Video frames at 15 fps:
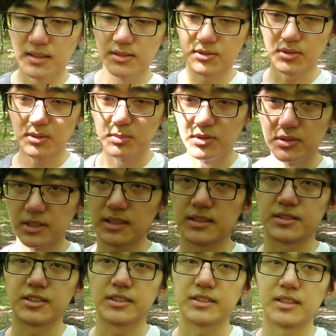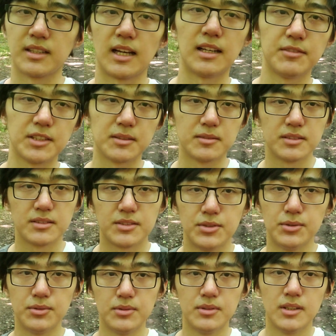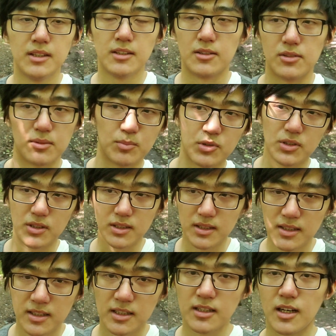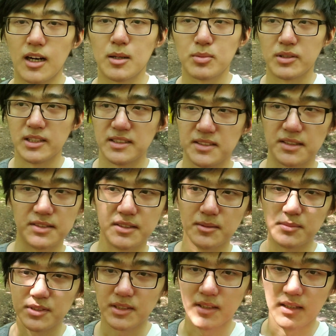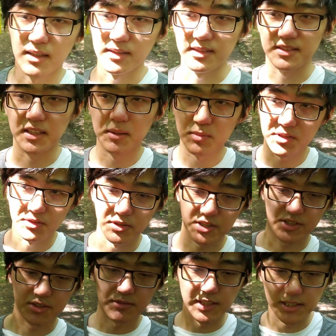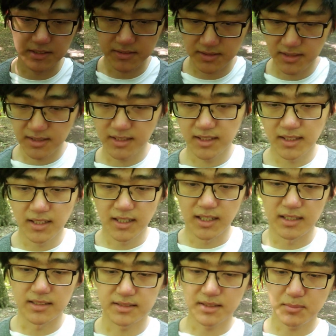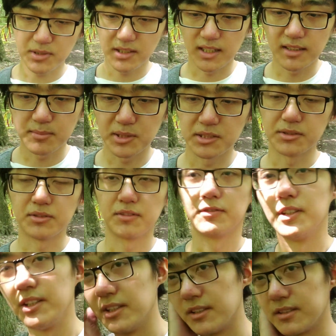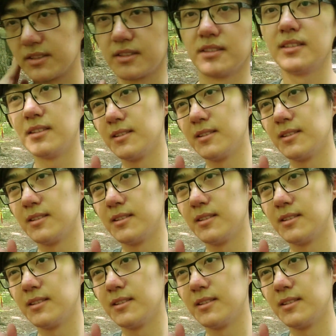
Dual booting is just having 2 or more operating systems on the same storage device. And it's something I've been doing for years.